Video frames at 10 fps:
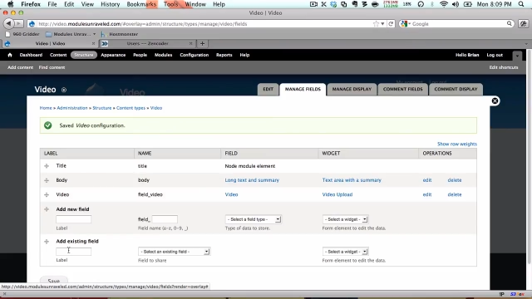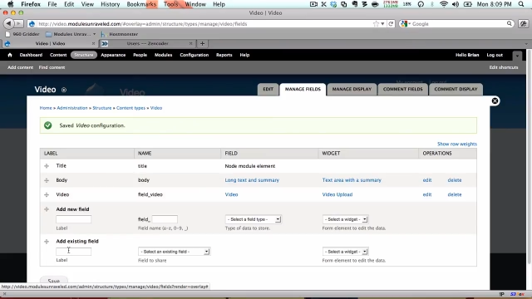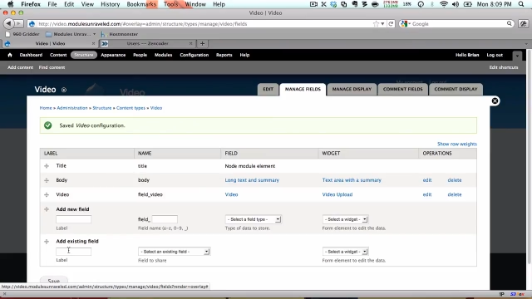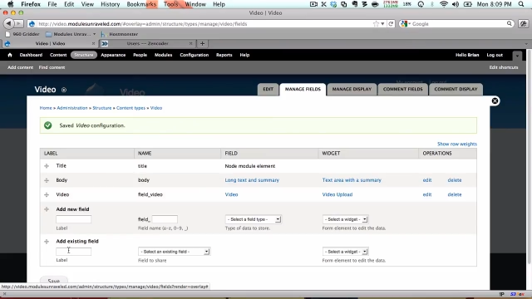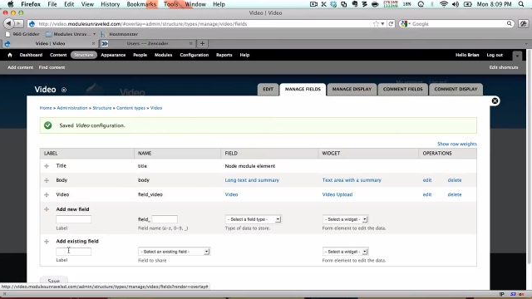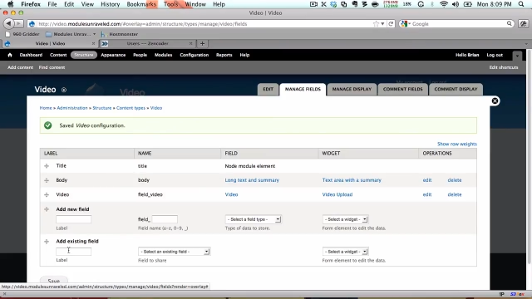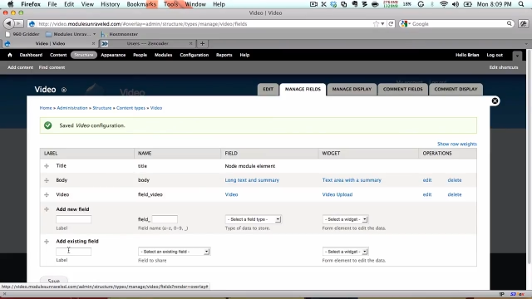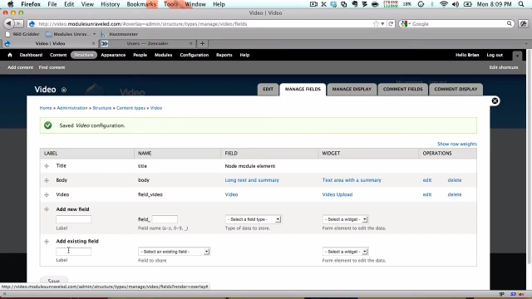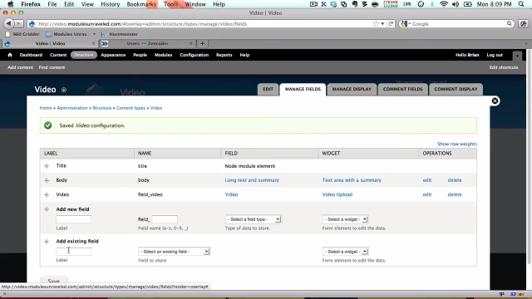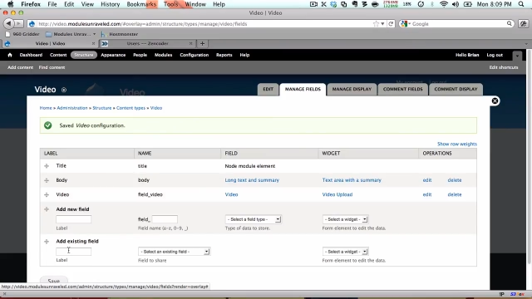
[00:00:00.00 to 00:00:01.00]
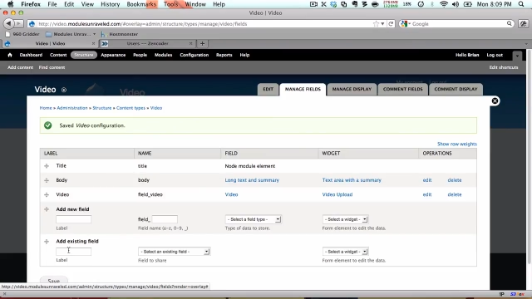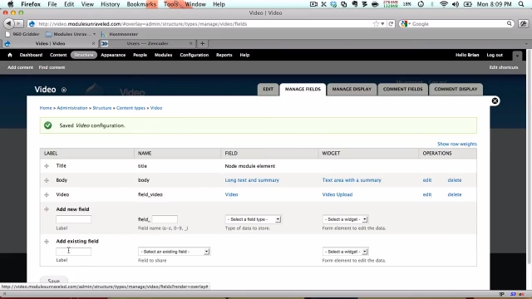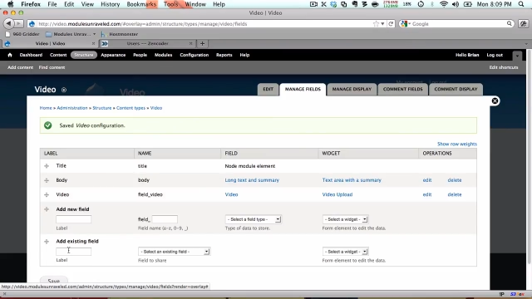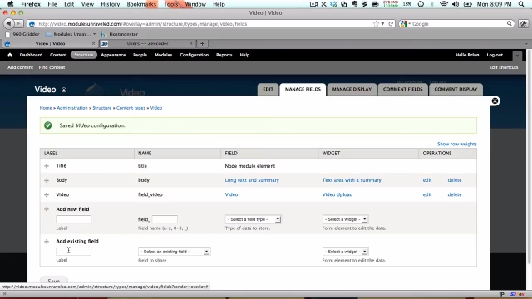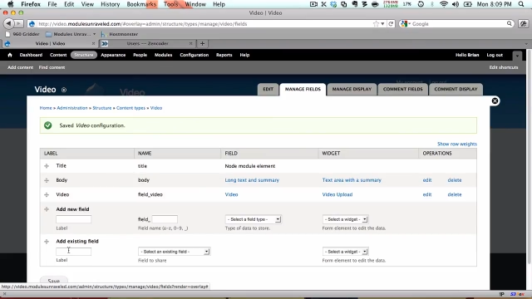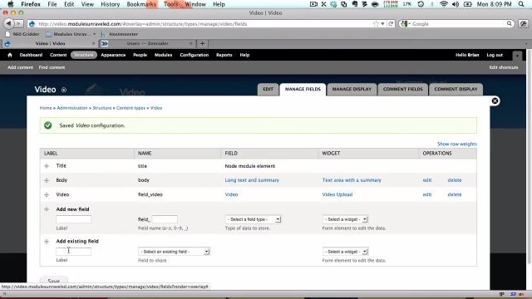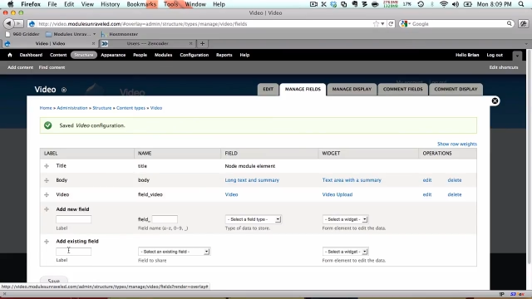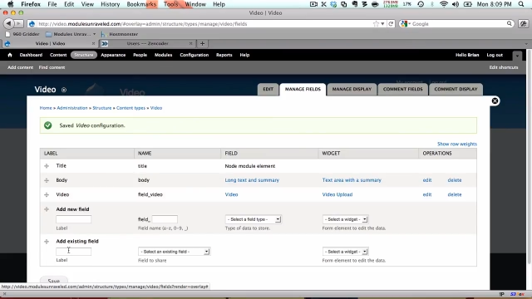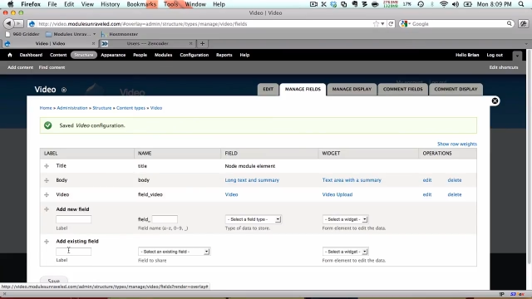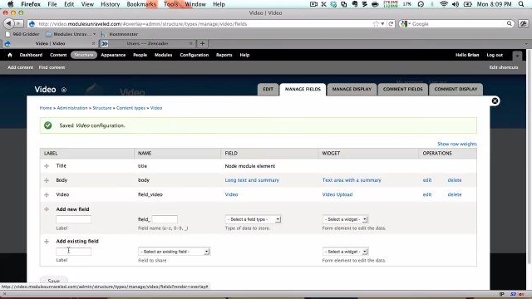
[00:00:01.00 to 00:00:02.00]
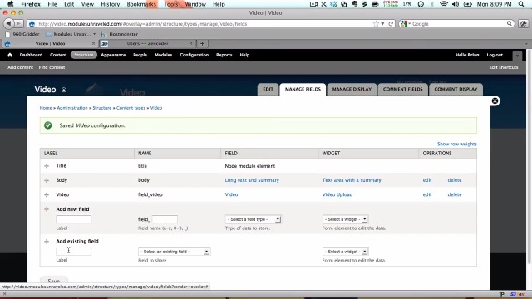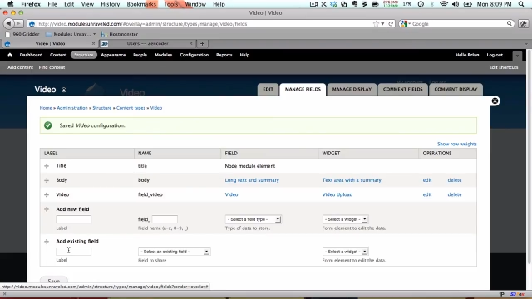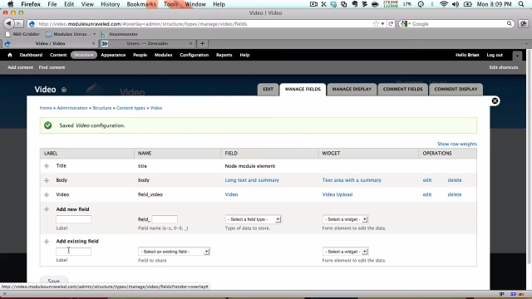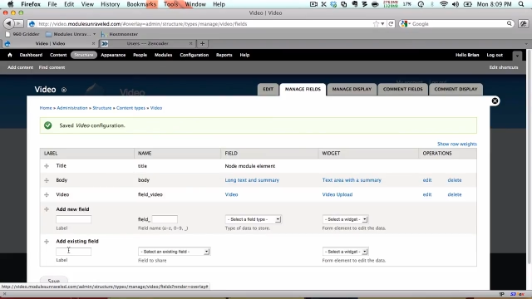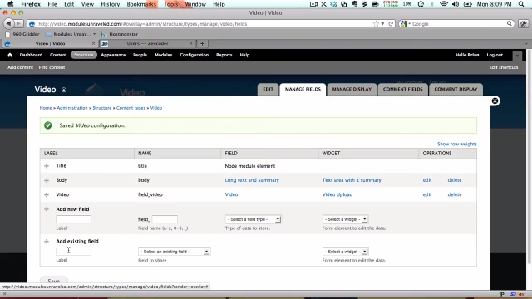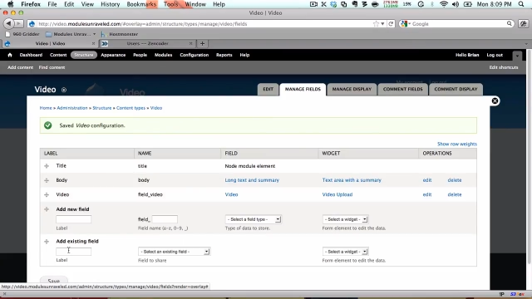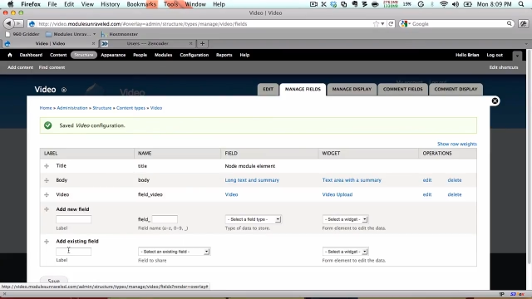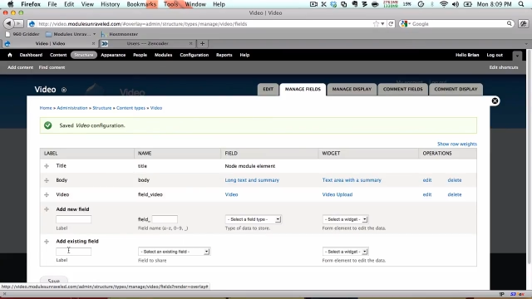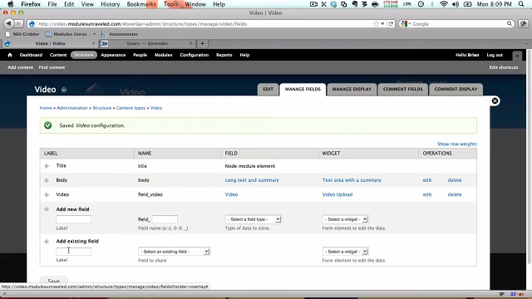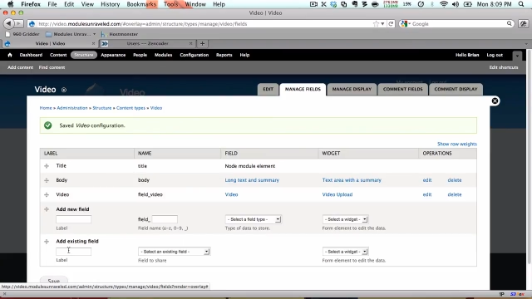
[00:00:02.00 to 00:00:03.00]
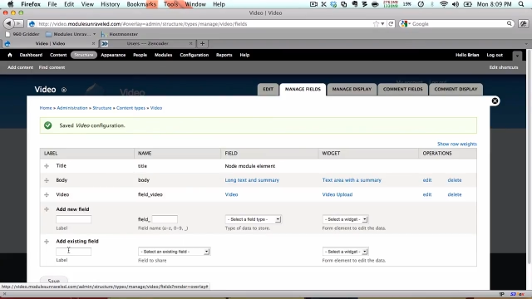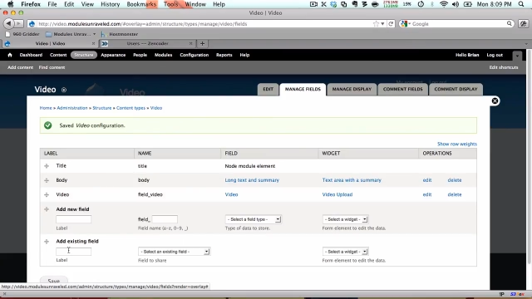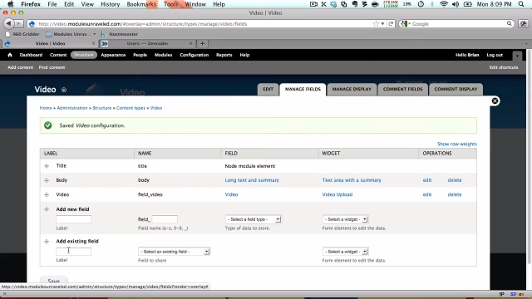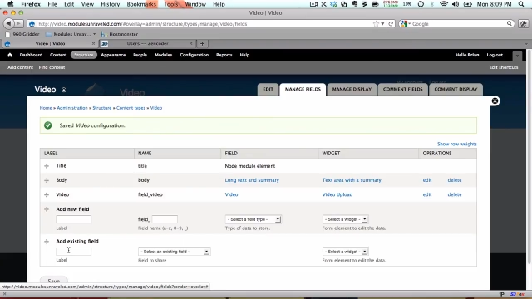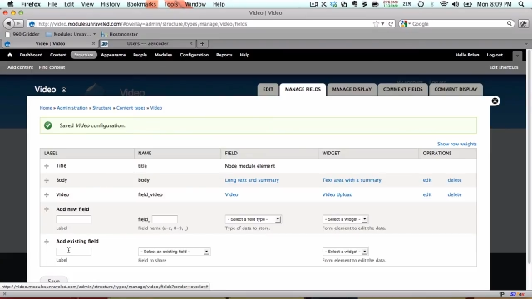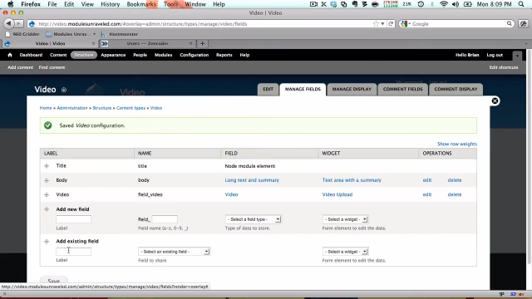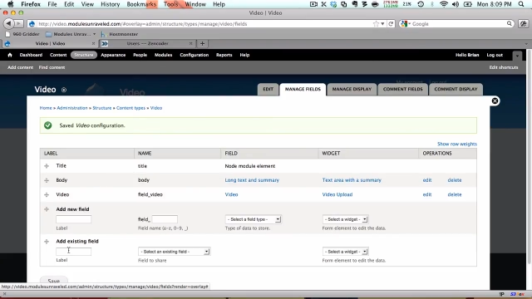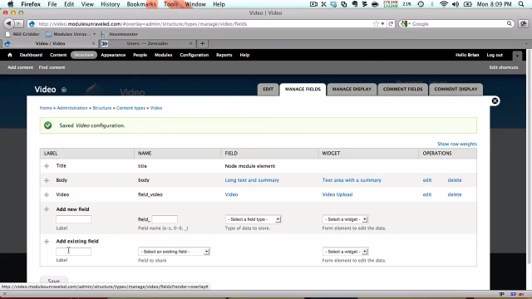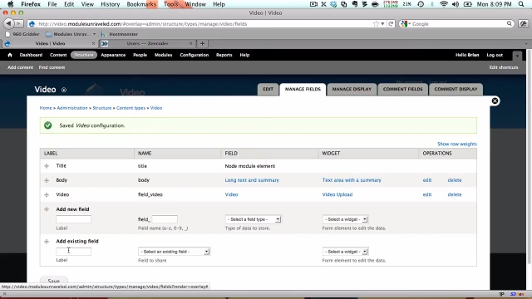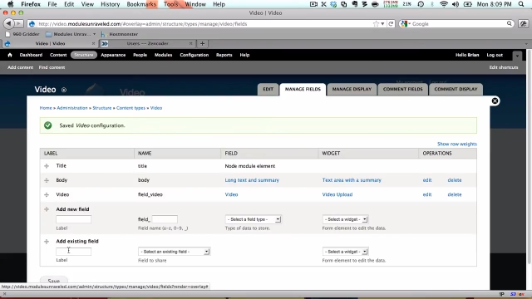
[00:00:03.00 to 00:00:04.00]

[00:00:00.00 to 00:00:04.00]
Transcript: [unreadable: no face in view]